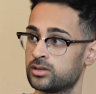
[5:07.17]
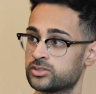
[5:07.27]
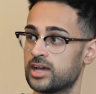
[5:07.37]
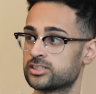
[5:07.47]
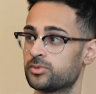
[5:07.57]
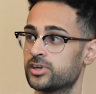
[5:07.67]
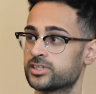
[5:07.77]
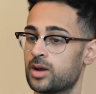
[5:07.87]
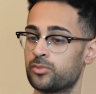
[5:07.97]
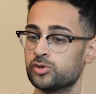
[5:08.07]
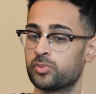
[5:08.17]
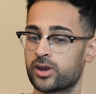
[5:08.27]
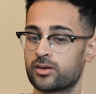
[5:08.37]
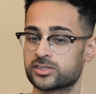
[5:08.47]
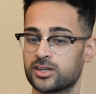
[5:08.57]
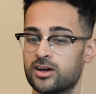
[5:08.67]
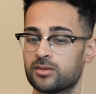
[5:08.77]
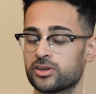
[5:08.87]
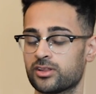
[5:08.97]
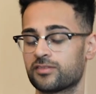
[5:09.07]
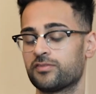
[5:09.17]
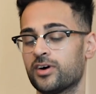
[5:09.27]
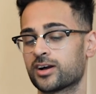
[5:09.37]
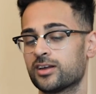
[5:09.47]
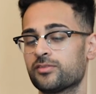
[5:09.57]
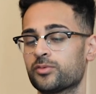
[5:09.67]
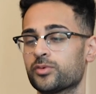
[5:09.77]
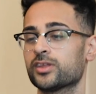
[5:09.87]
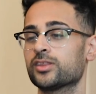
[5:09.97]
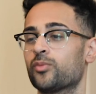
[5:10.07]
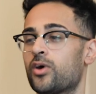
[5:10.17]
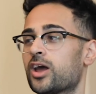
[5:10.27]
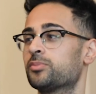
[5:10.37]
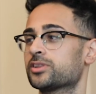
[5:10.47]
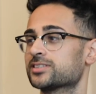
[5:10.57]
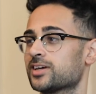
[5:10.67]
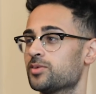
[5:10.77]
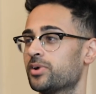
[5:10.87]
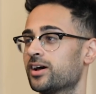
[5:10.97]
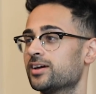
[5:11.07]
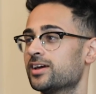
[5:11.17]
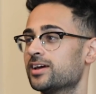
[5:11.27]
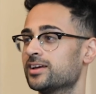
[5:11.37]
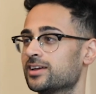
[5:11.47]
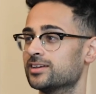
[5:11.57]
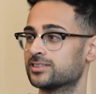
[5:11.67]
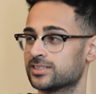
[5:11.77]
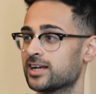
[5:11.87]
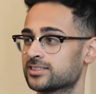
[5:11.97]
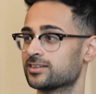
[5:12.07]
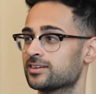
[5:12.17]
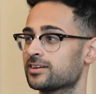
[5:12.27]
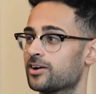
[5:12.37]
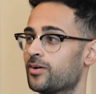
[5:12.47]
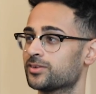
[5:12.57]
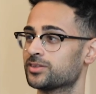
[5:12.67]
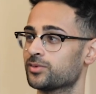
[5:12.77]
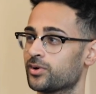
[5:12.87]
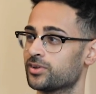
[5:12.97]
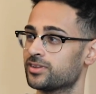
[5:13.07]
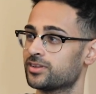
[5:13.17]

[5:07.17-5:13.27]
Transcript: So has there been a time where you put out a song, but you're like, fuck, I didn't really want to put this out, but it just has to go out to the world.